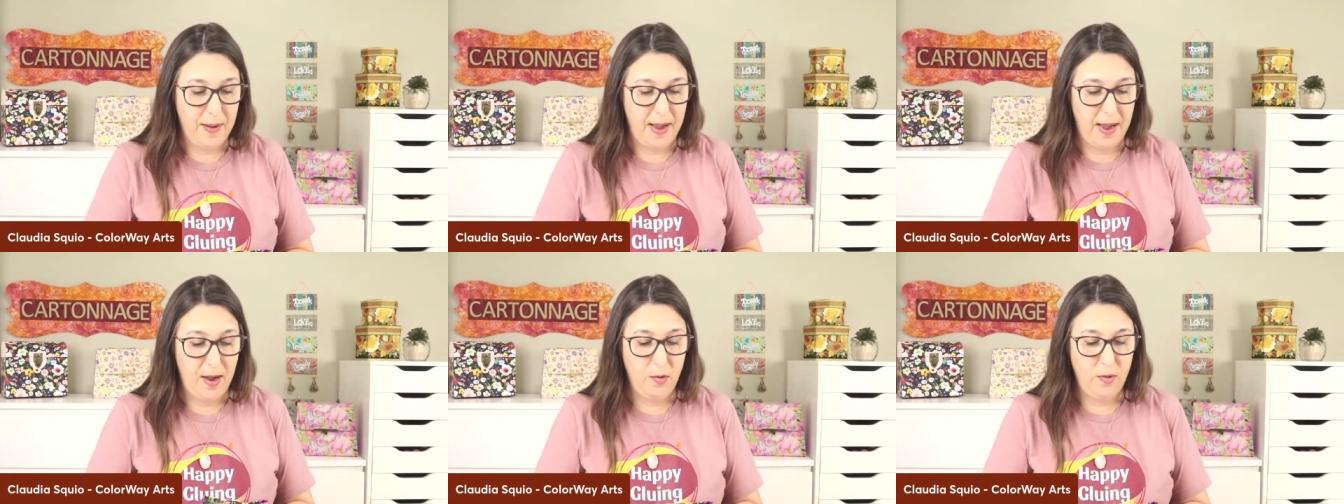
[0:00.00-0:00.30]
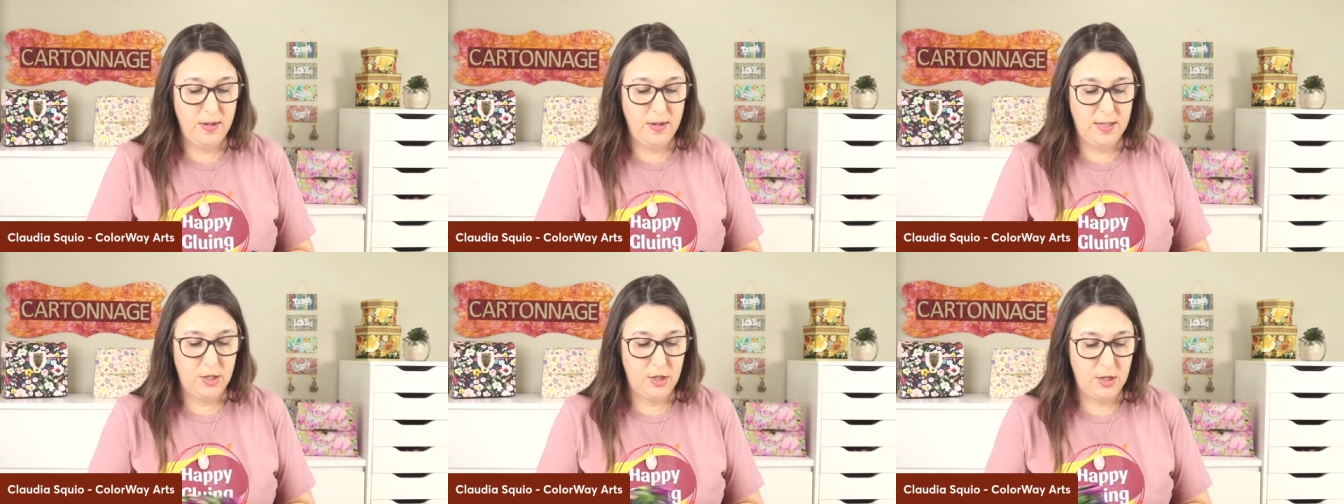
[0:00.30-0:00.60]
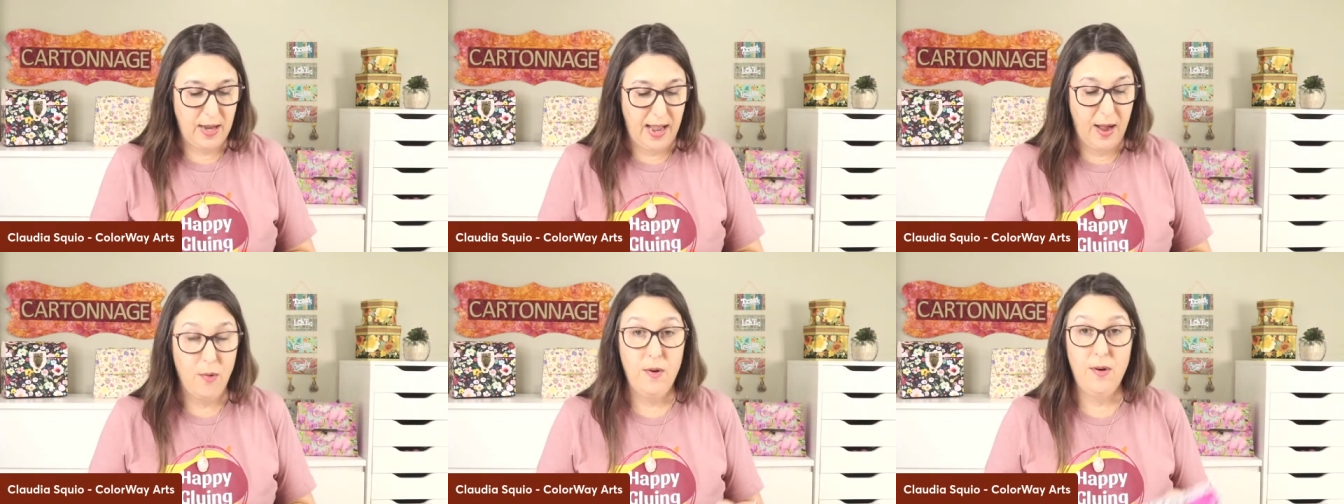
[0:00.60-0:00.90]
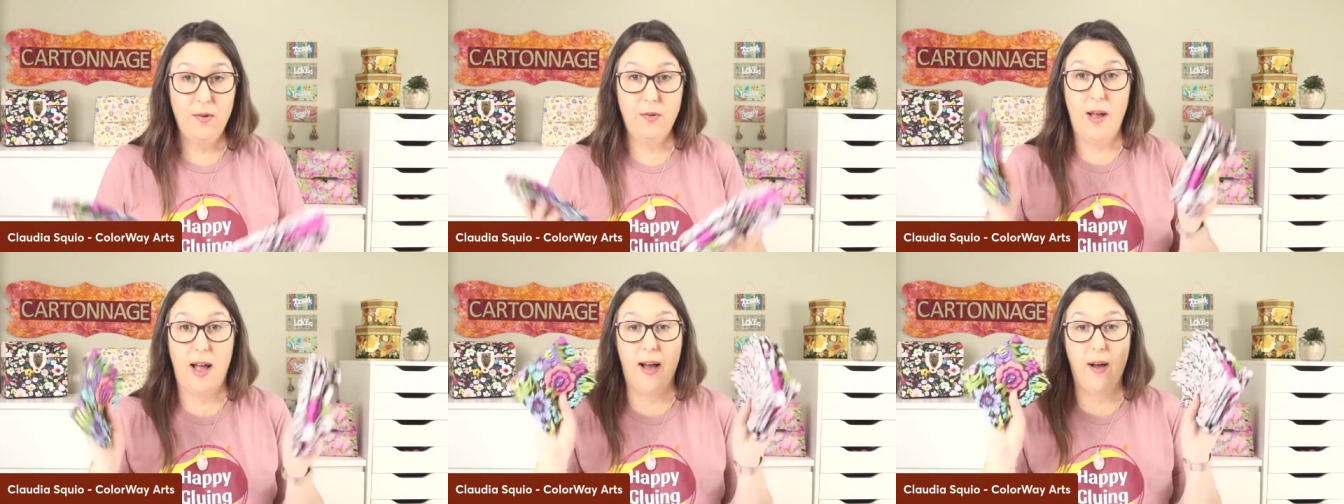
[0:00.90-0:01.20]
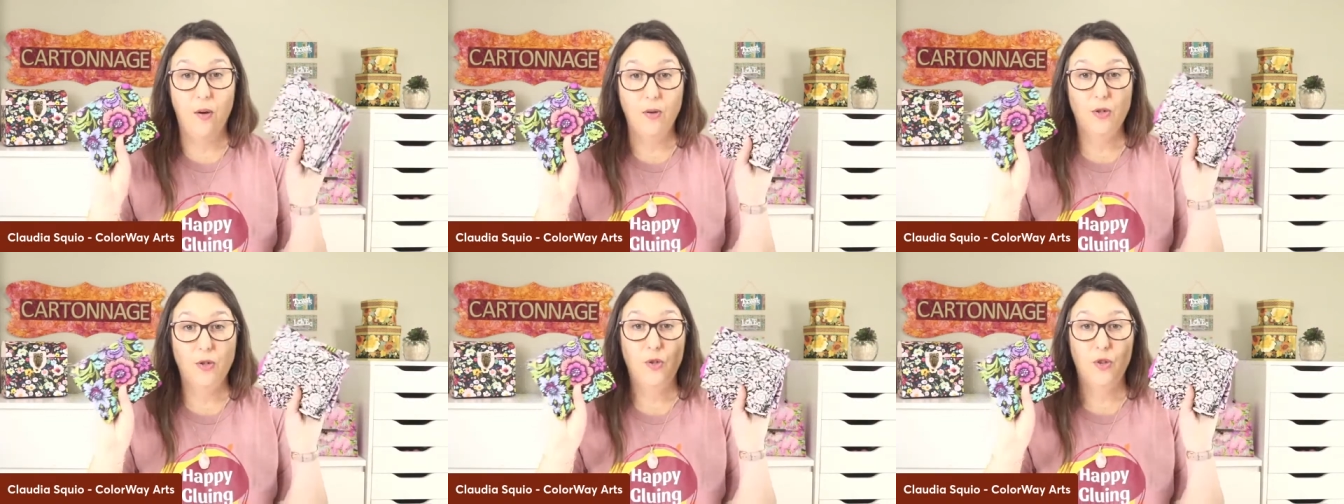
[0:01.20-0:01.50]
I always, I, will, I
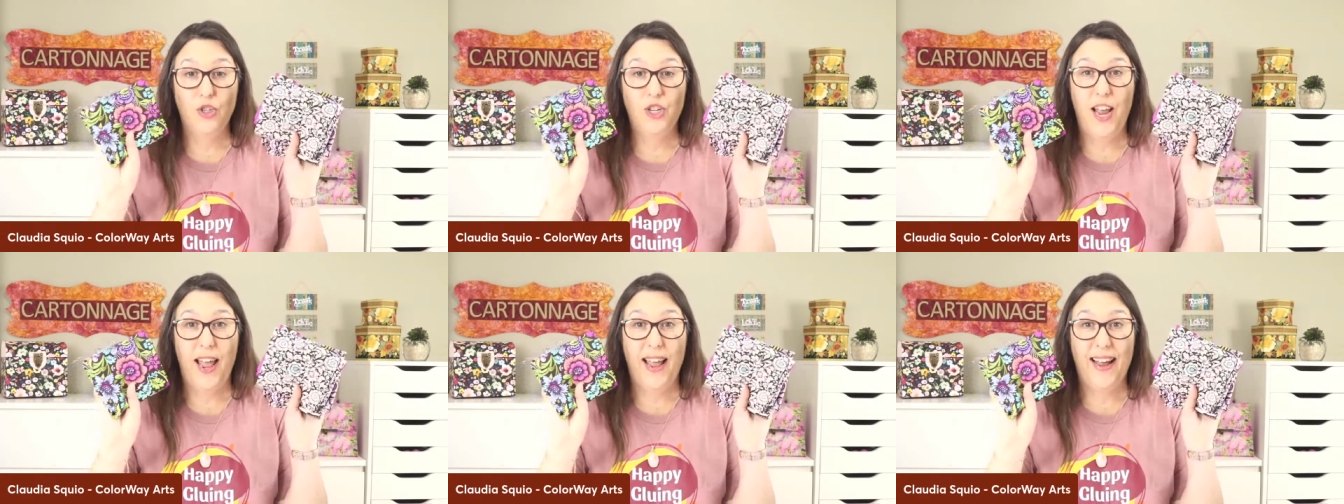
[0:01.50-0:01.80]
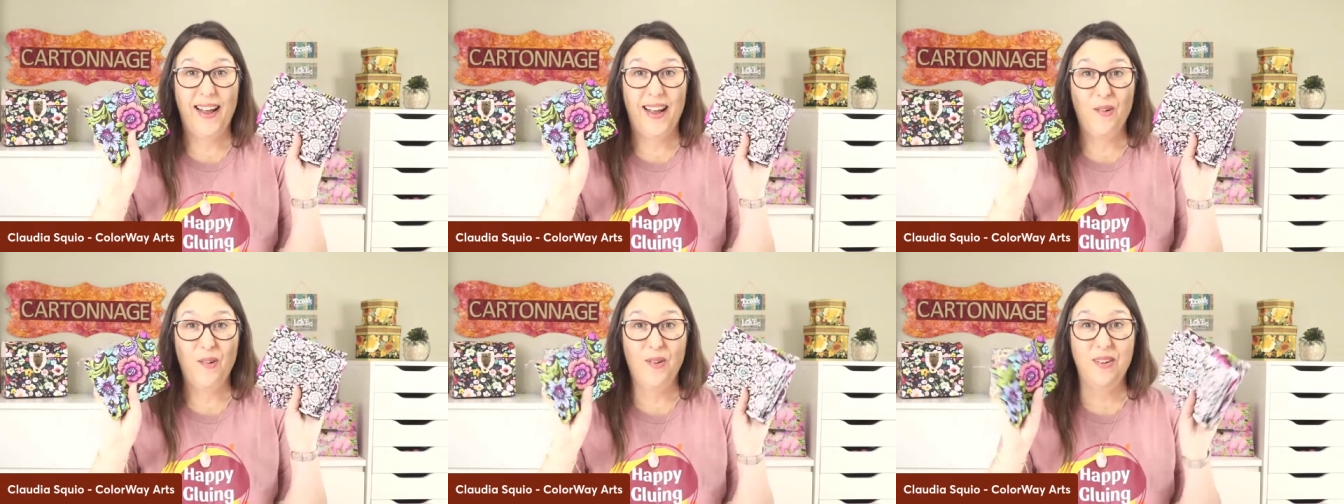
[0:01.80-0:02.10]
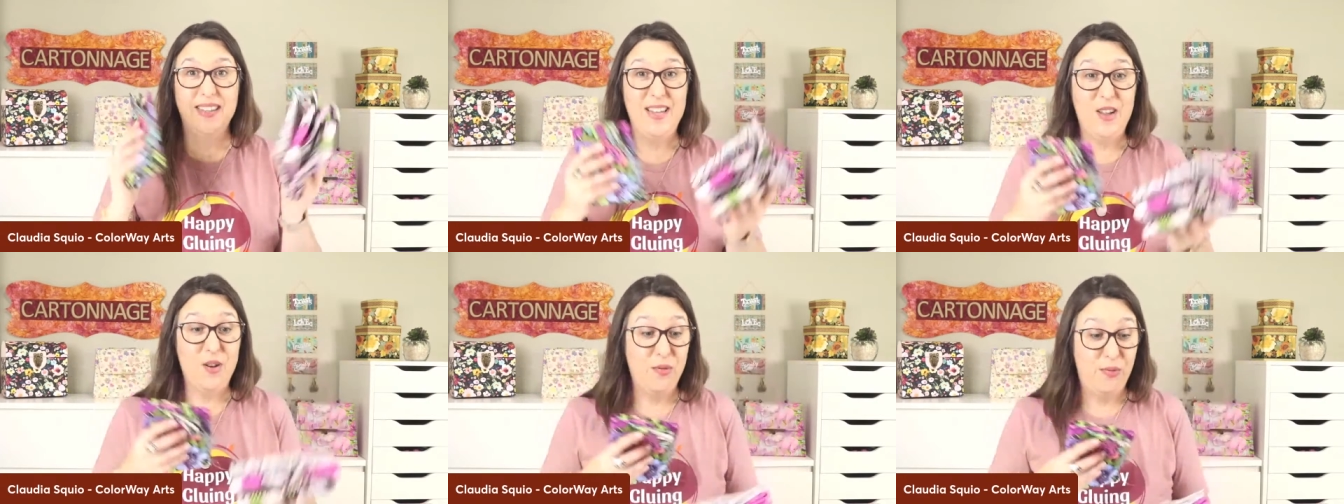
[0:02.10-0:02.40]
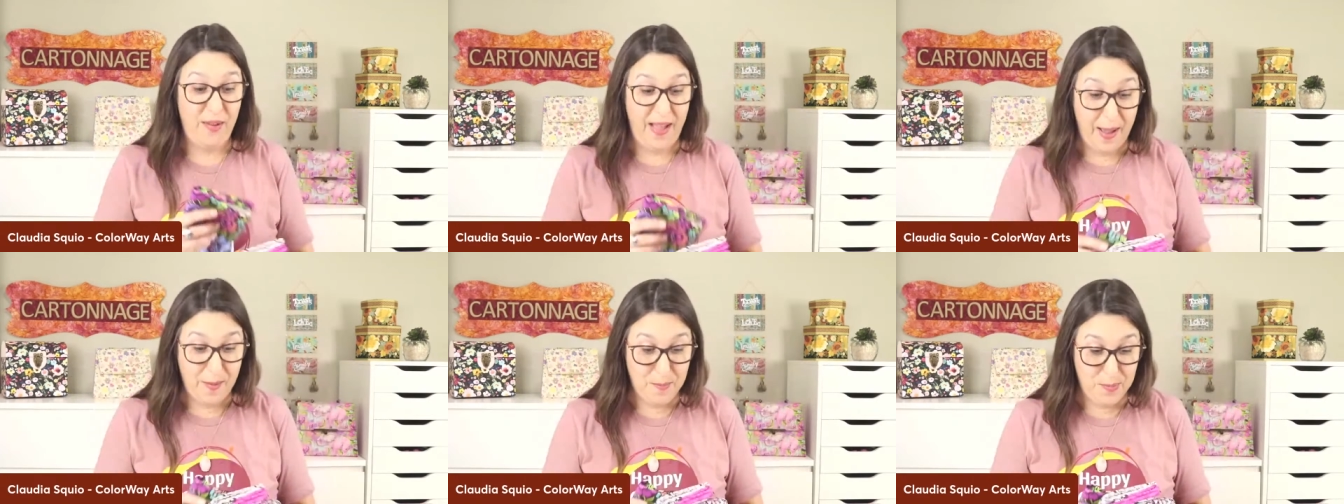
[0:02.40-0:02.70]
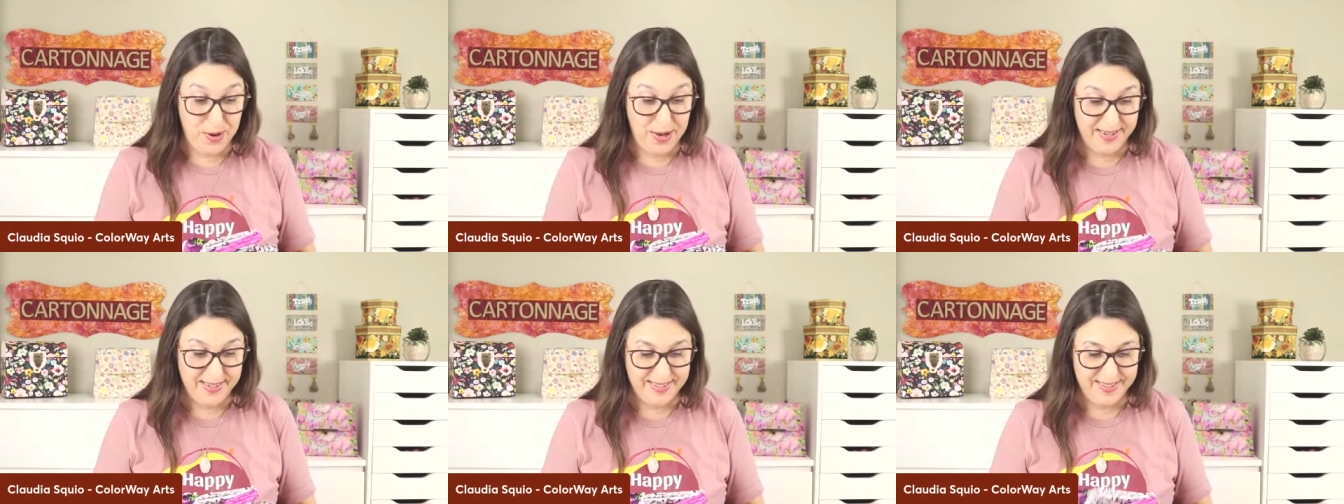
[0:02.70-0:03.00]
also check our new
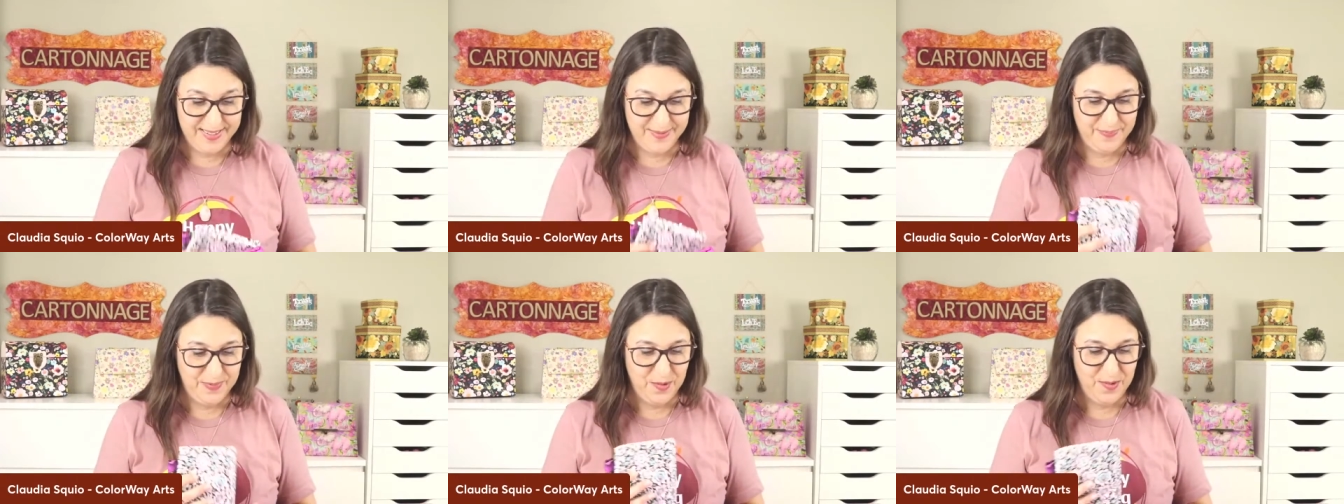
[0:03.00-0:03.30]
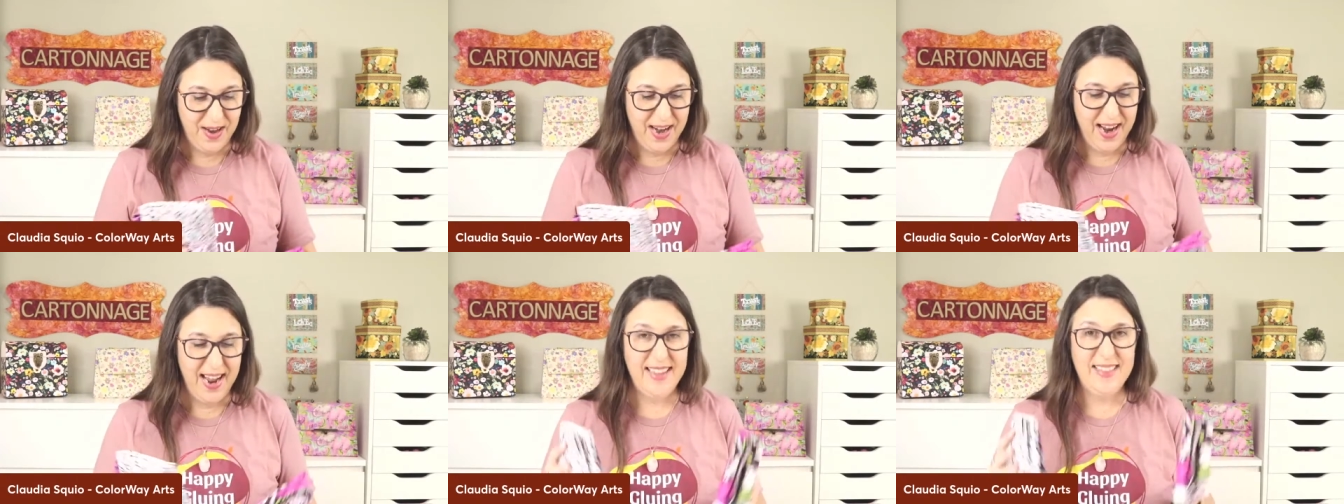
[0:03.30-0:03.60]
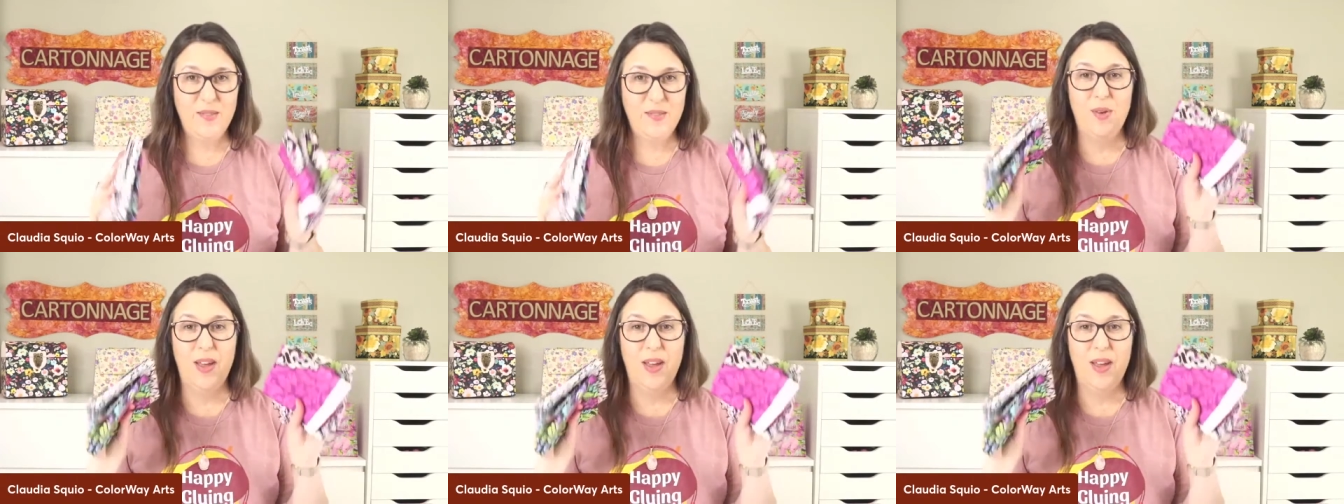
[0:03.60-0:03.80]
fabrics, right?